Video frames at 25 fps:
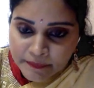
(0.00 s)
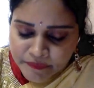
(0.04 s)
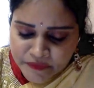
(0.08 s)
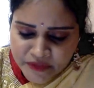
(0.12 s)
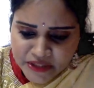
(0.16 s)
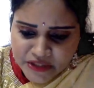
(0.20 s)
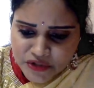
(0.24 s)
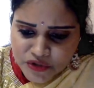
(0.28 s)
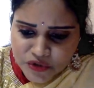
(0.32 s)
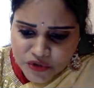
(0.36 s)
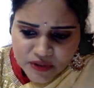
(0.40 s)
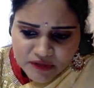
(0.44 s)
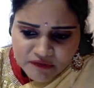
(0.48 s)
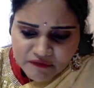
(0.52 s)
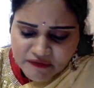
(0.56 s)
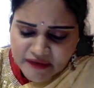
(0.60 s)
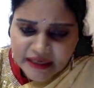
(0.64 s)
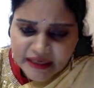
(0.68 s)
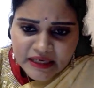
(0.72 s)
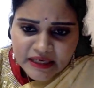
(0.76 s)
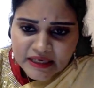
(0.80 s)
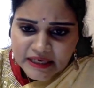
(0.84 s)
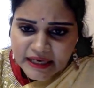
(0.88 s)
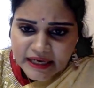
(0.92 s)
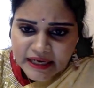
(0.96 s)
He's doing very
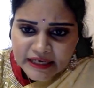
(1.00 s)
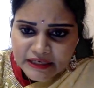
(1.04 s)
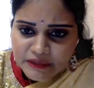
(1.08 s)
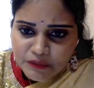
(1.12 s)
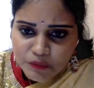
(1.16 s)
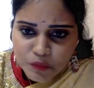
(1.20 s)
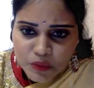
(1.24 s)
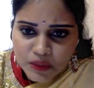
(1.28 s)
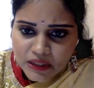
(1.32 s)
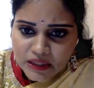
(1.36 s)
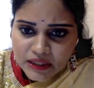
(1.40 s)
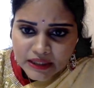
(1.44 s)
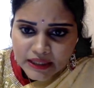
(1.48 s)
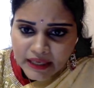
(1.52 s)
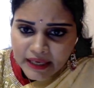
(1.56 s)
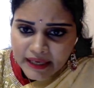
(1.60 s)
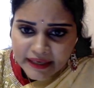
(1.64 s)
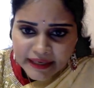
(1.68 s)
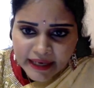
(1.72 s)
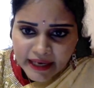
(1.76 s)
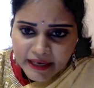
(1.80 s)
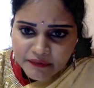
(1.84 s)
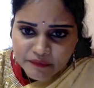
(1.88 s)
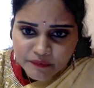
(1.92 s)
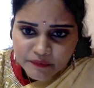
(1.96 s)
creative work,
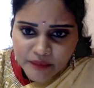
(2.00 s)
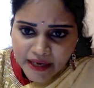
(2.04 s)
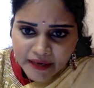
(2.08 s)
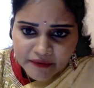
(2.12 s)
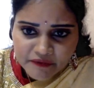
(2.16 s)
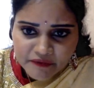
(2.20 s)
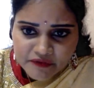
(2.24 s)
and I